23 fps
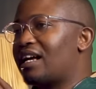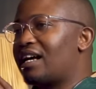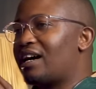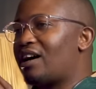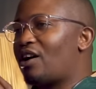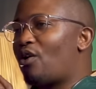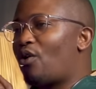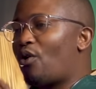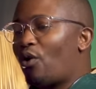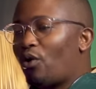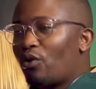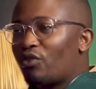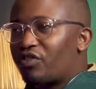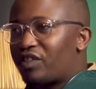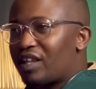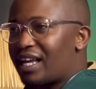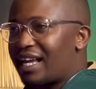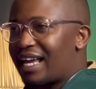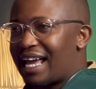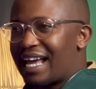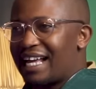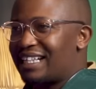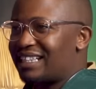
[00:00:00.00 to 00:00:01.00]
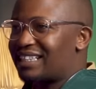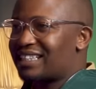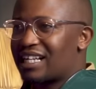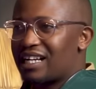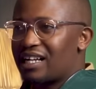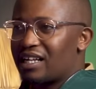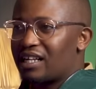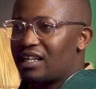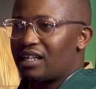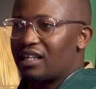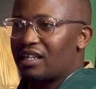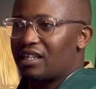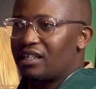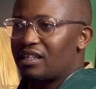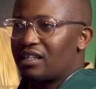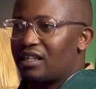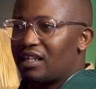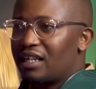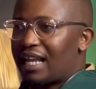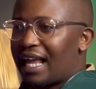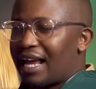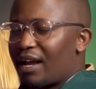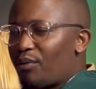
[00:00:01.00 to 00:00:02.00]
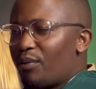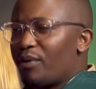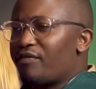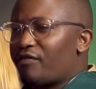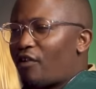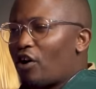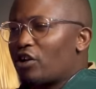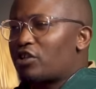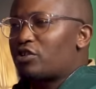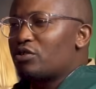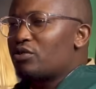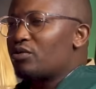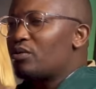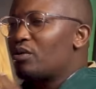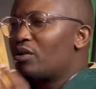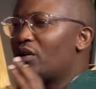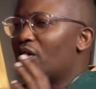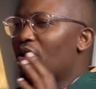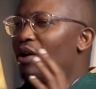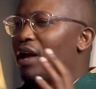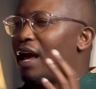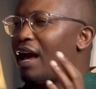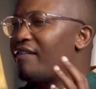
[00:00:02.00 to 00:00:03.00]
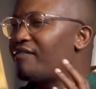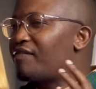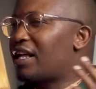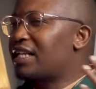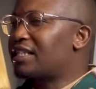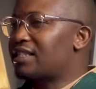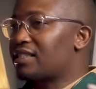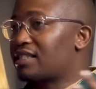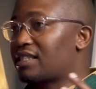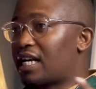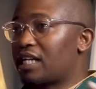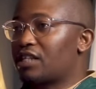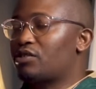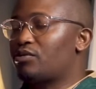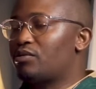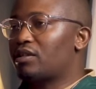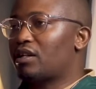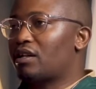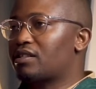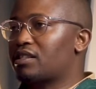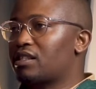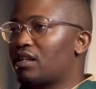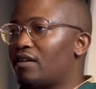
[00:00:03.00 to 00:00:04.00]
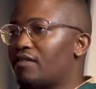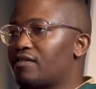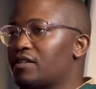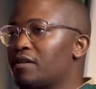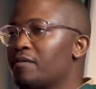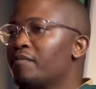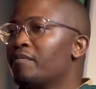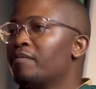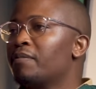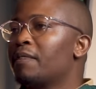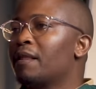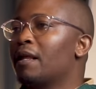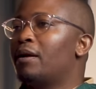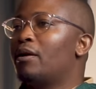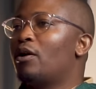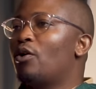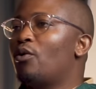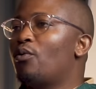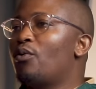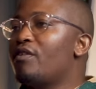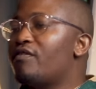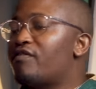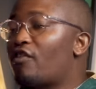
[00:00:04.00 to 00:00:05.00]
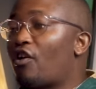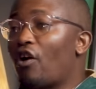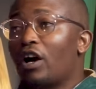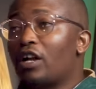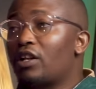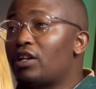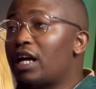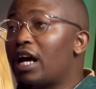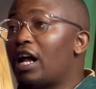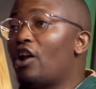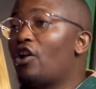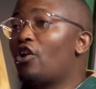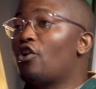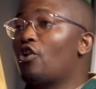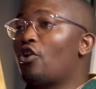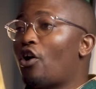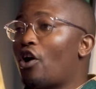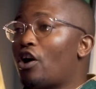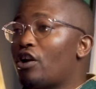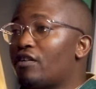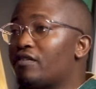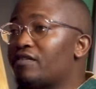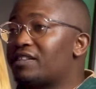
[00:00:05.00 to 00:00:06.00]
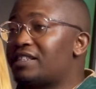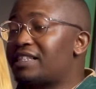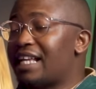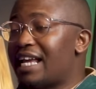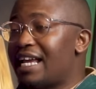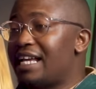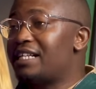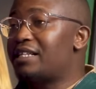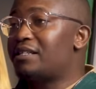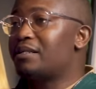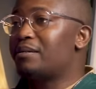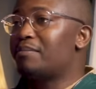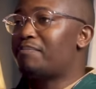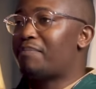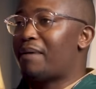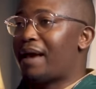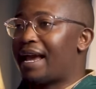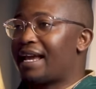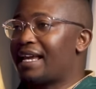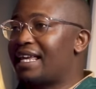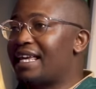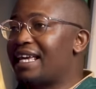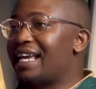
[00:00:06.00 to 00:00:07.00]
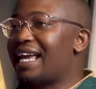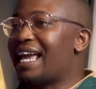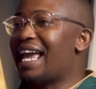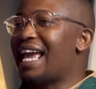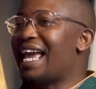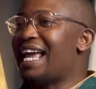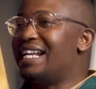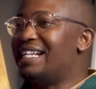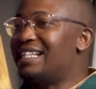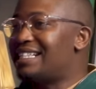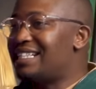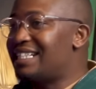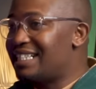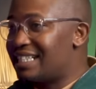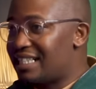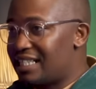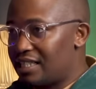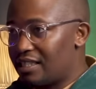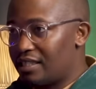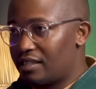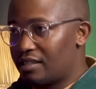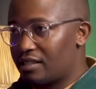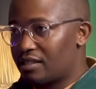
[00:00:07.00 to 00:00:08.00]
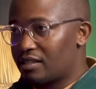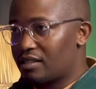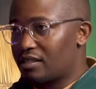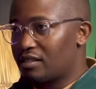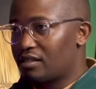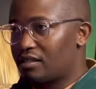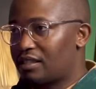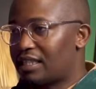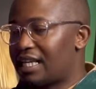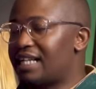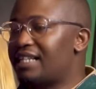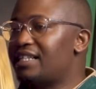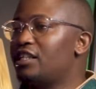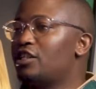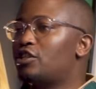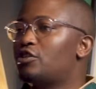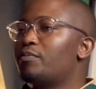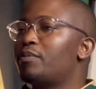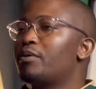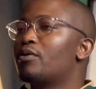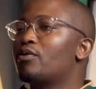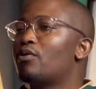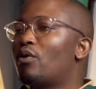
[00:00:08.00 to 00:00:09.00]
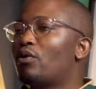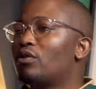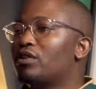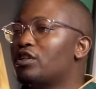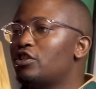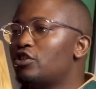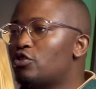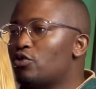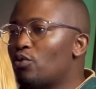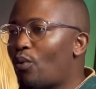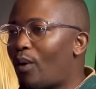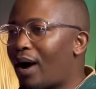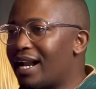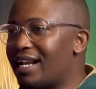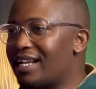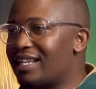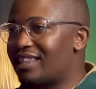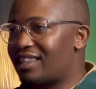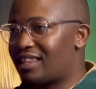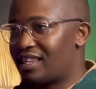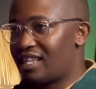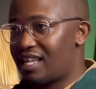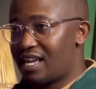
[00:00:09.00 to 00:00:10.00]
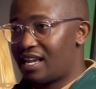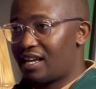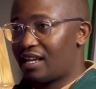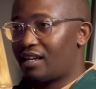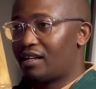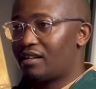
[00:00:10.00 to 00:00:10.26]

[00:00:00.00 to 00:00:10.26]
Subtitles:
a whole thing, Anja. Like, we've got to have that discussion with ourselves. We've got a lot of state banking entities that need to be rolled into one thing.